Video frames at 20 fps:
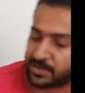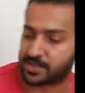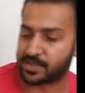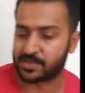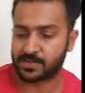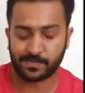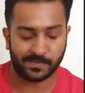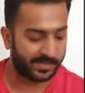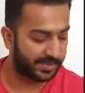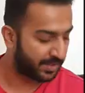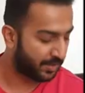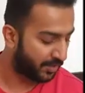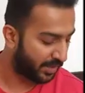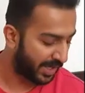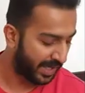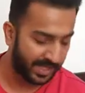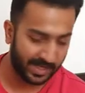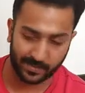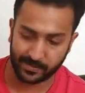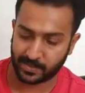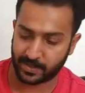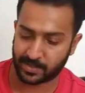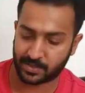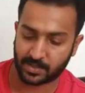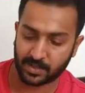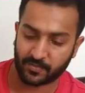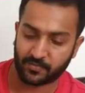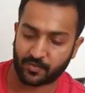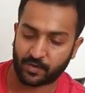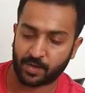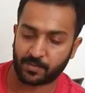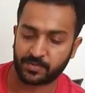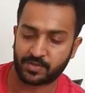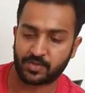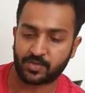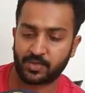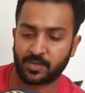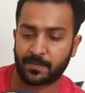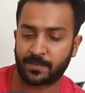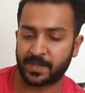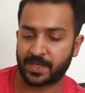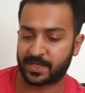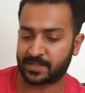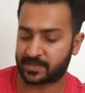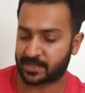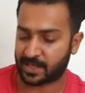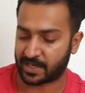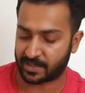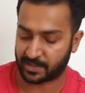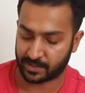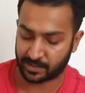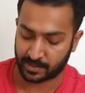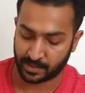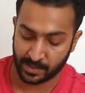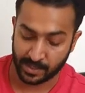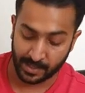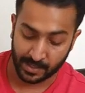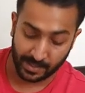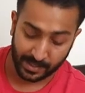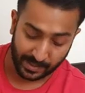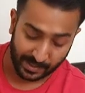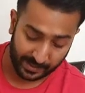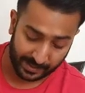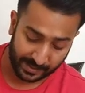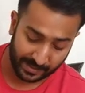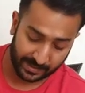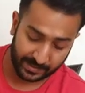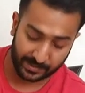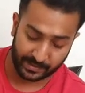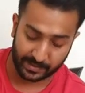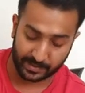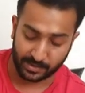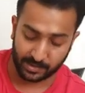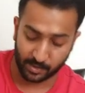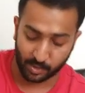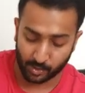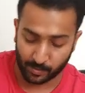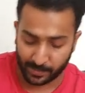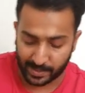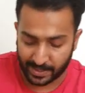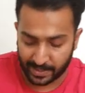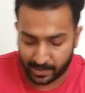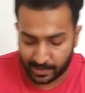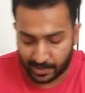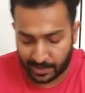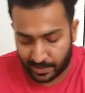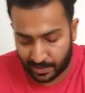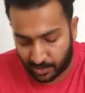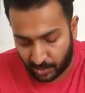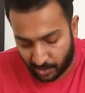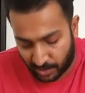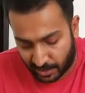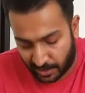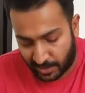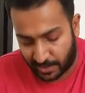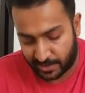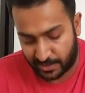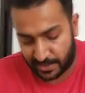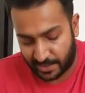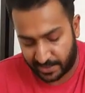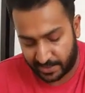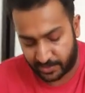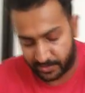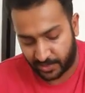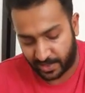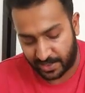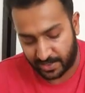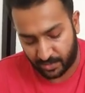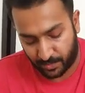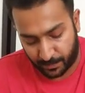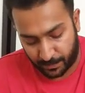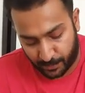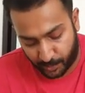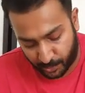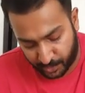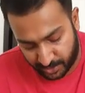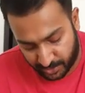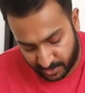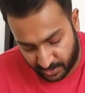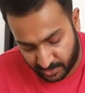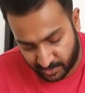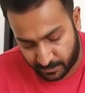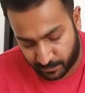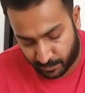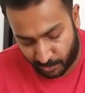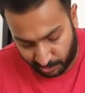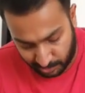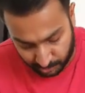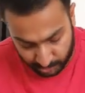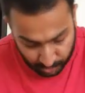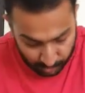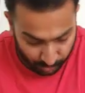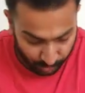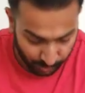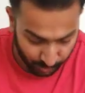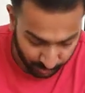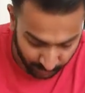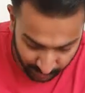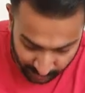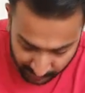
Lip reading: this Missouri helmet conforms to the BS standard. And no matter how hard I try to push this ball through